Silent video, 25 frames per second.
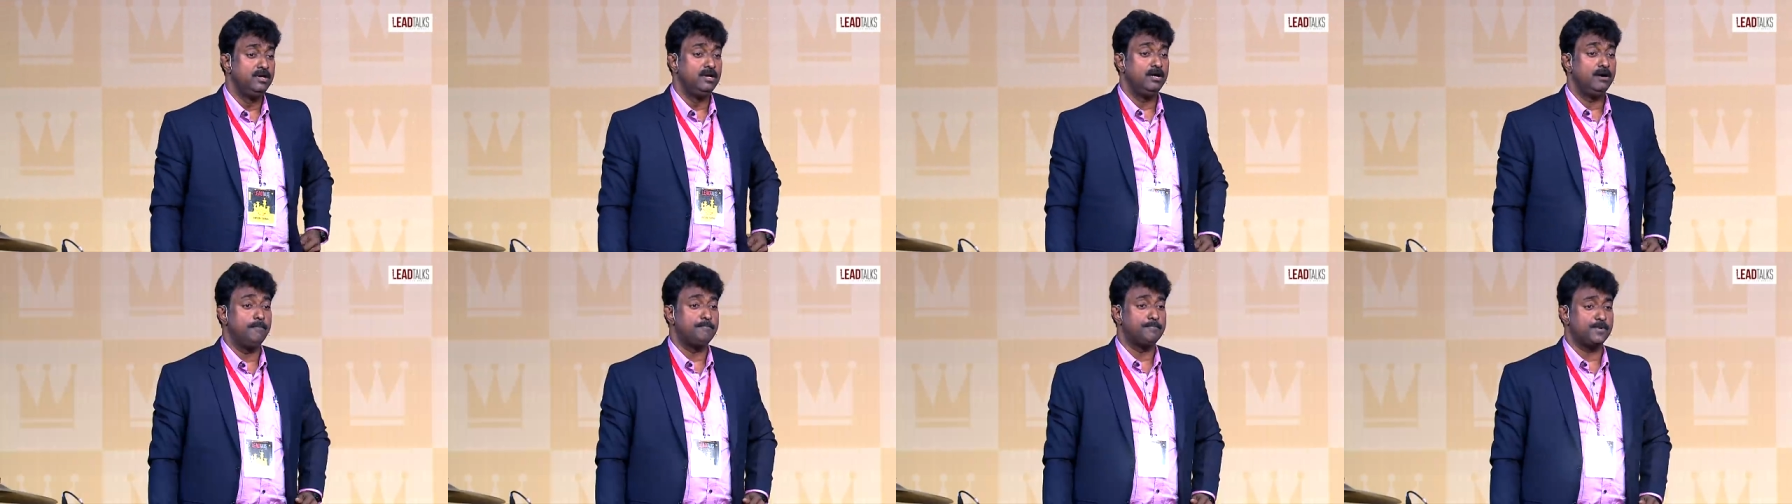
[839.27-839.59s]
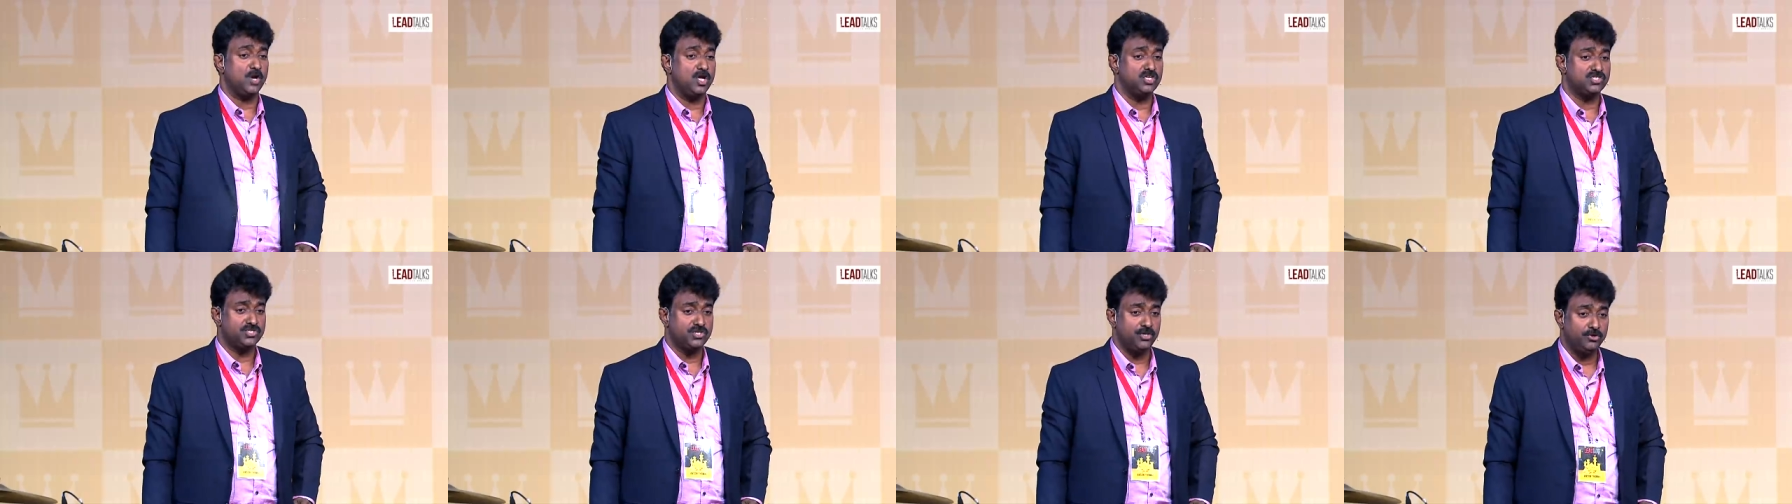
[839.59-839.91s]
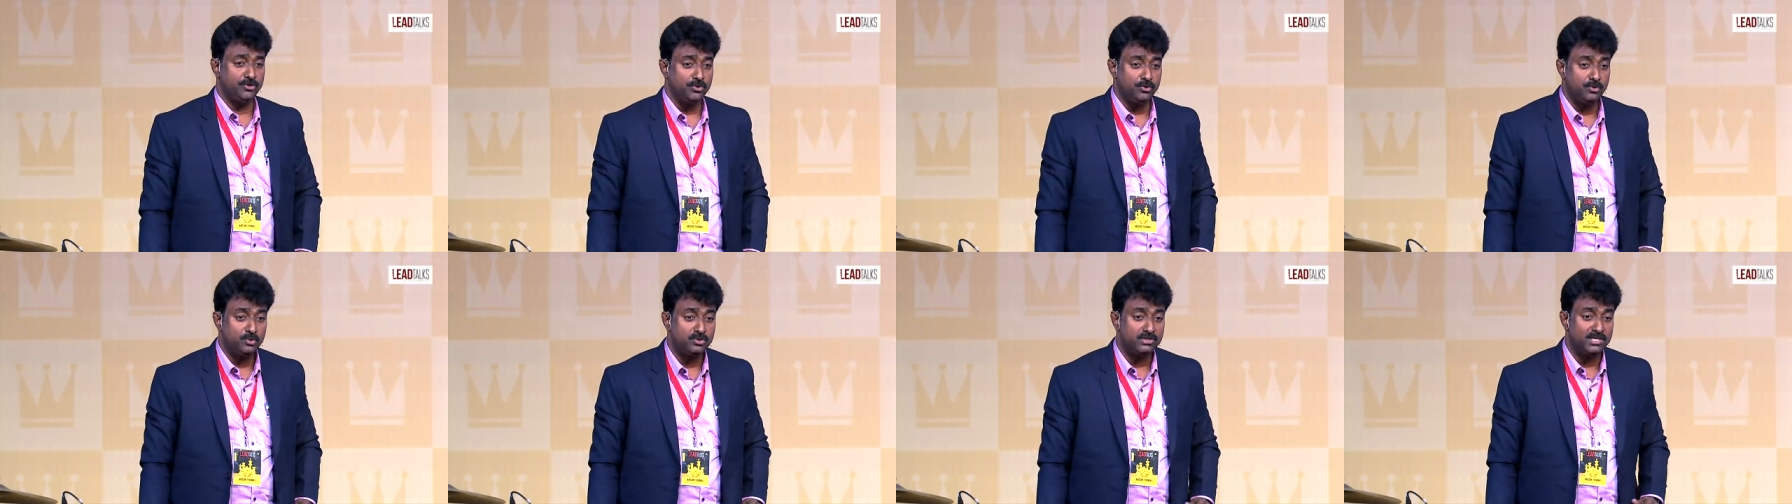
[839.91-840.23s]
a
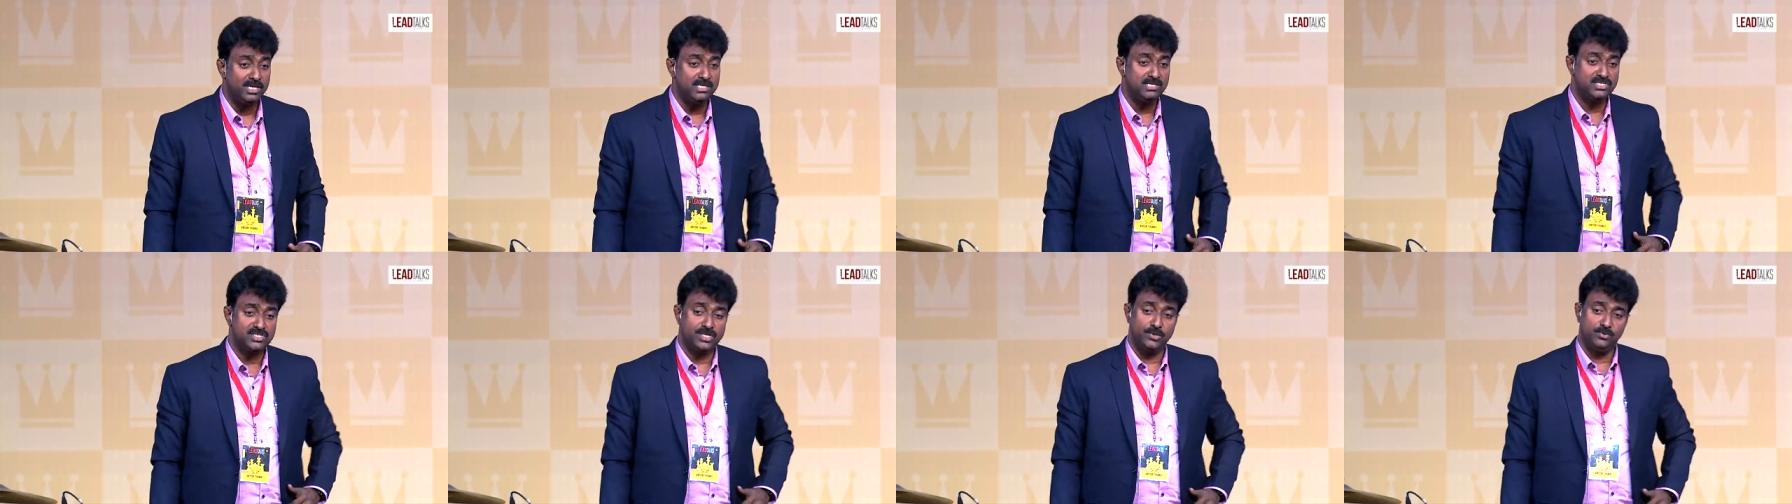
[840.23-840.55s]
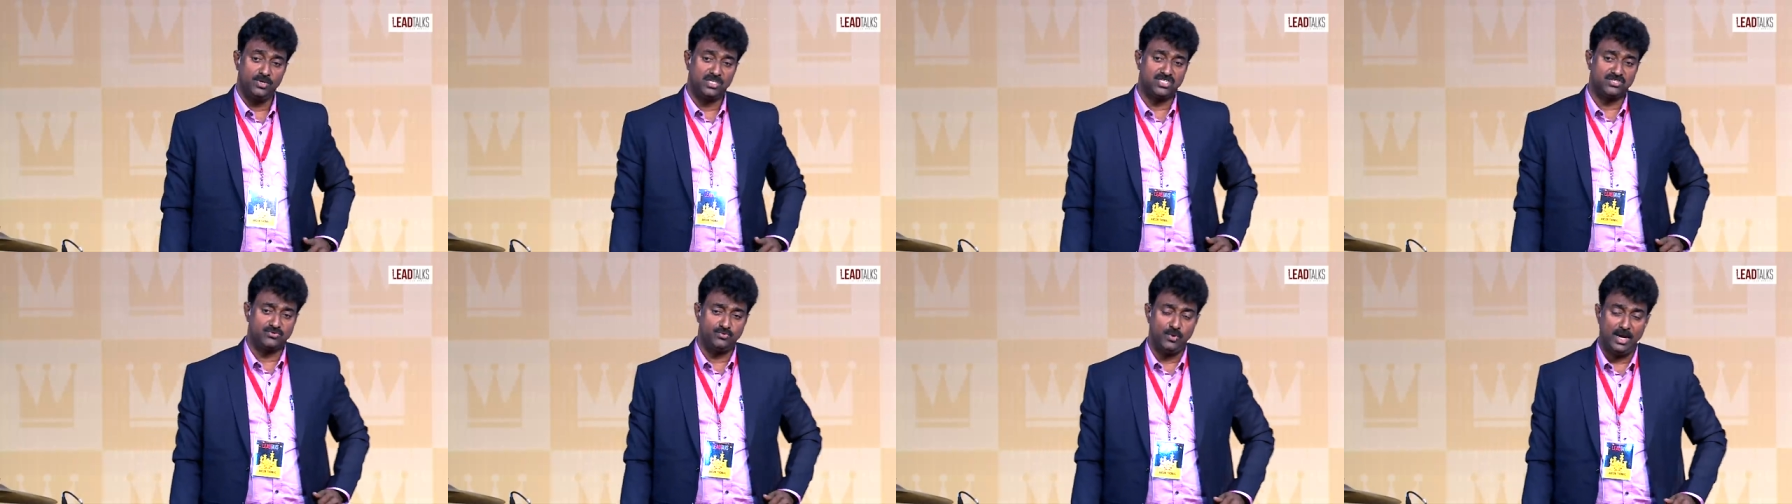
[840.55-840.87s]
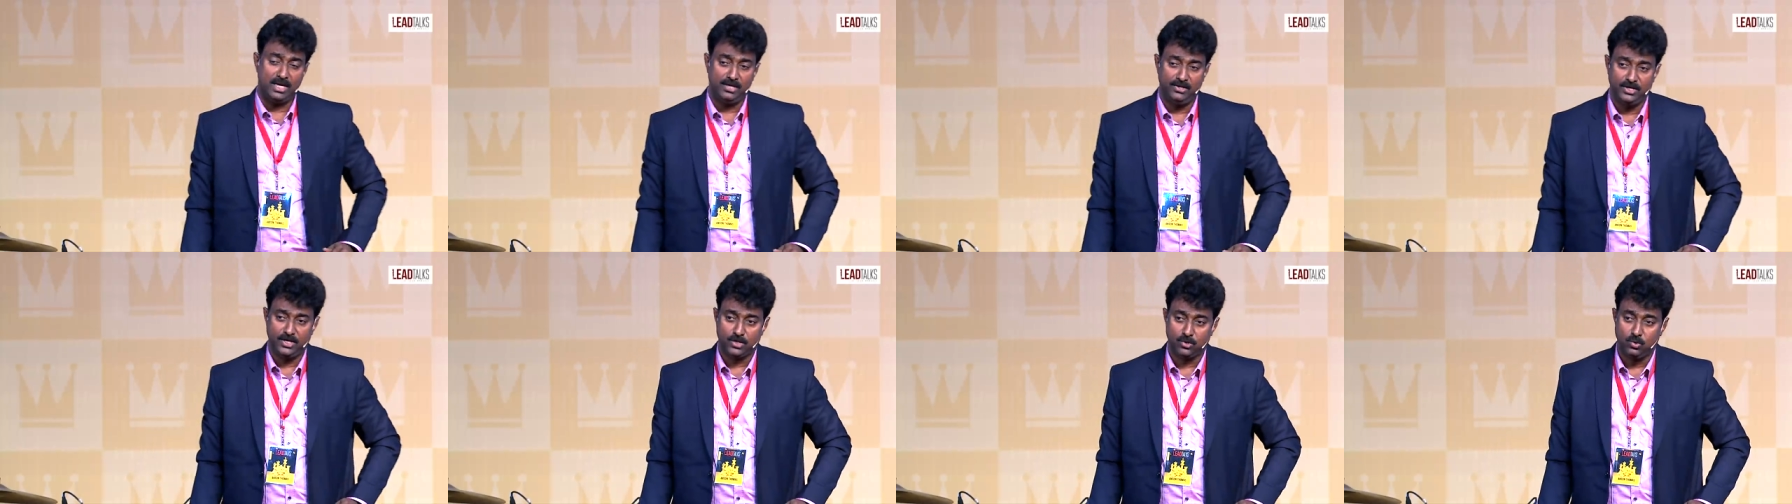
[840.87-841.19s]
prostitute till she was
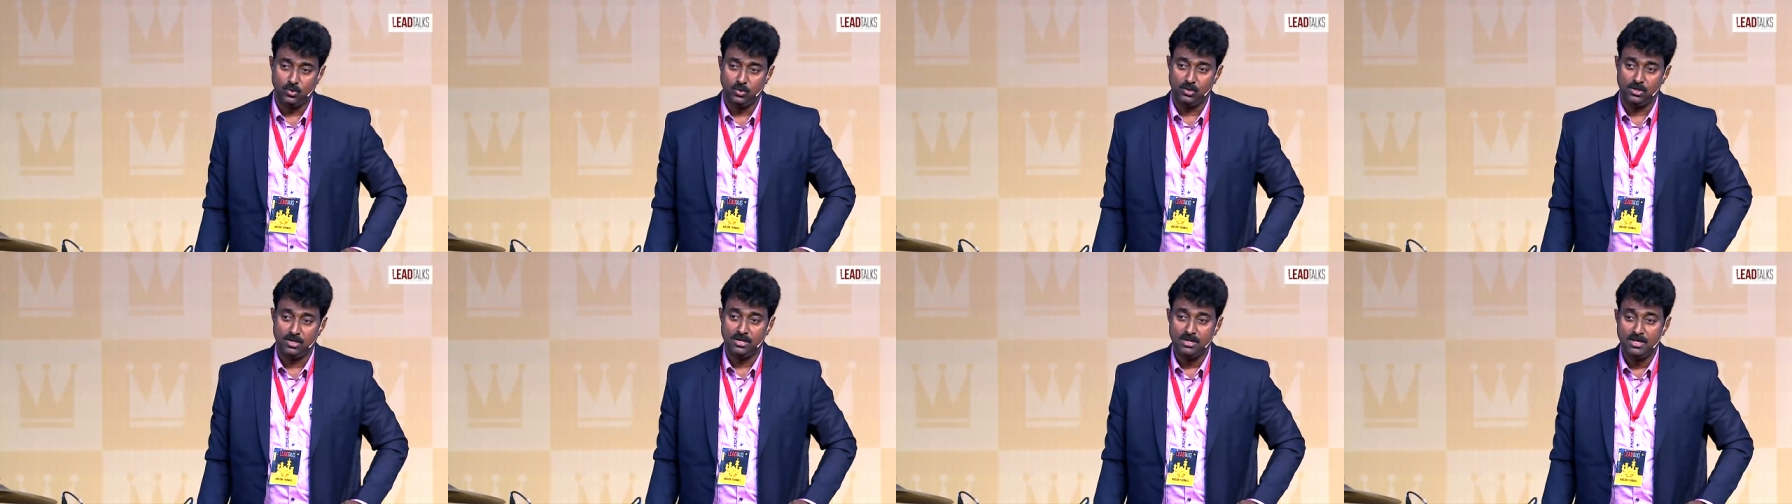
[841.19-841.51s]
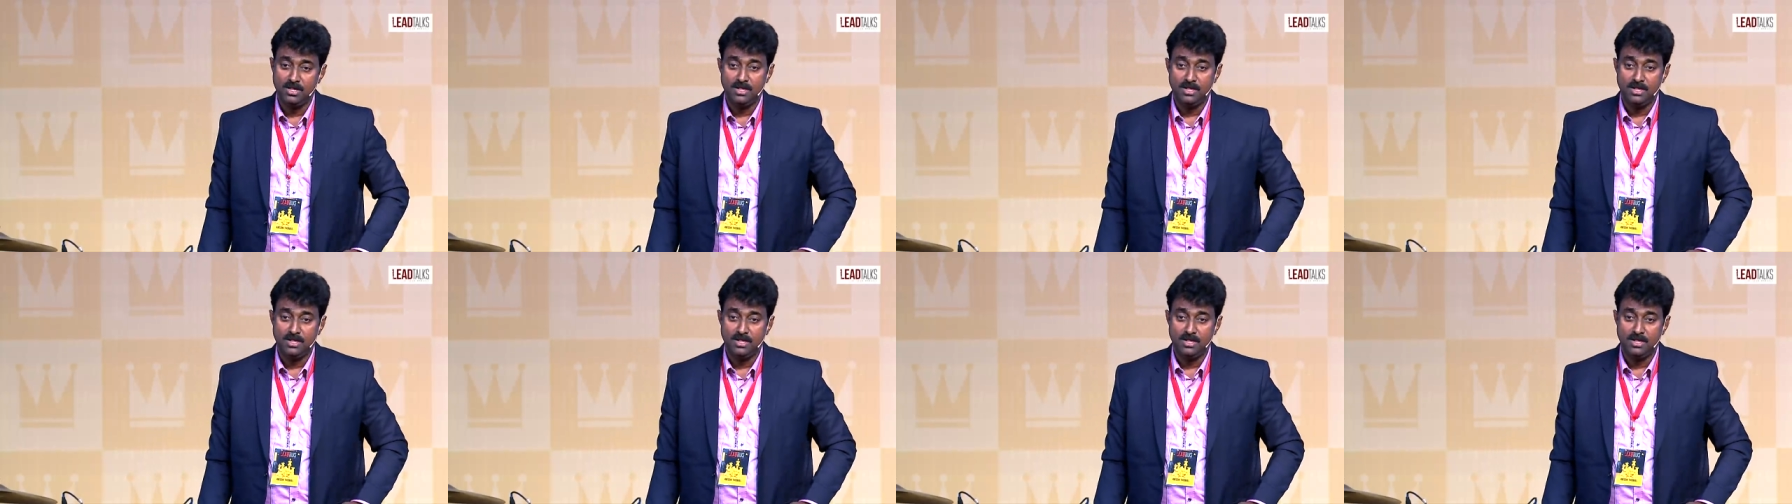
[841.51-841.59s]
12-year-old,